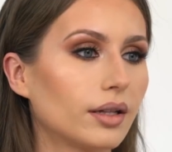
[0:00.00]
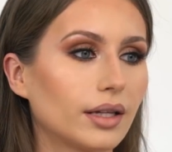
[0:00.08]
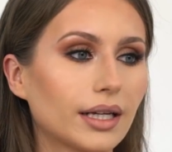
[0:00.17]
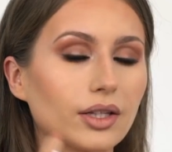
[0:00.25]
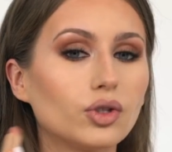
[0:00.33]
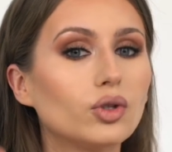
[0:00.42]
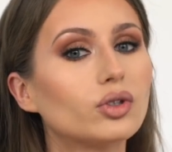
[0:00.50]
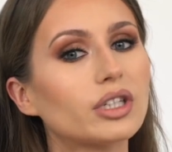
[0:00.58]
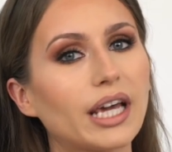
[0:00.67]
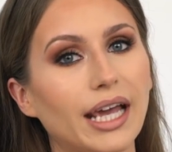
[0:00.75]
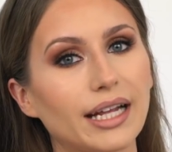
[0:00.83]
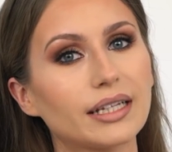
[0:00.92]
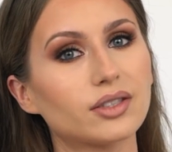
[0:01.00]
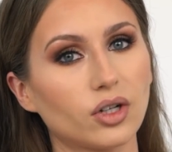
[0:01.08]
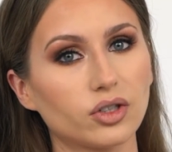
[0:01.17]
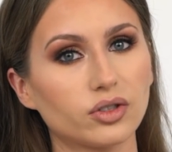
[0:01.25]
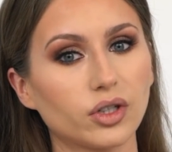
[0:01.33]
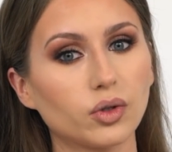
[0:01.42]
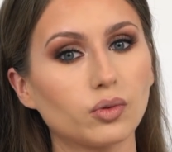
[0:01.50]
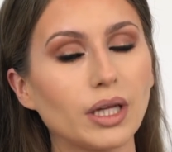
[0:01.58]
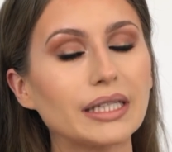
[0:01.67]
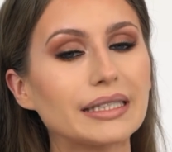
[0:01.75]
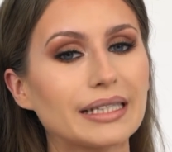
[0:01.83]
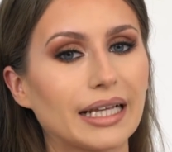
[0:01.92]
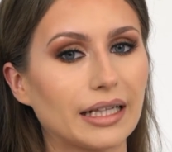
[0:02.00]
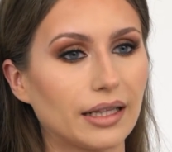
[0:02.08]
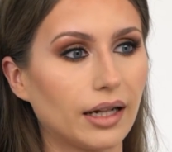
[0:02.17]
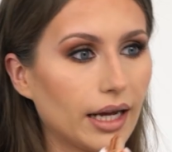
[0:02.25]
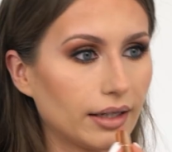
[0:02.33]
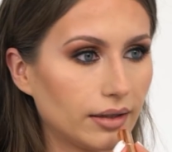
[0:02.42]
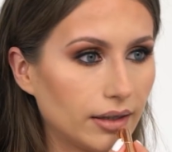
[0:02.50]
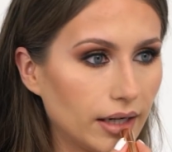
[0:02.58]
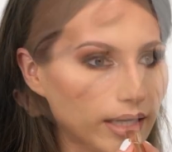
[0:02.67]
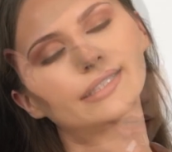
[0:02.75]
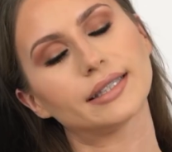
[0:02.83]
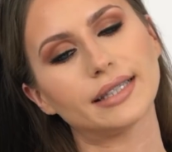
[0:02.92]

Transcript: Like Nude Kate is also a good one, it's slightly lighter.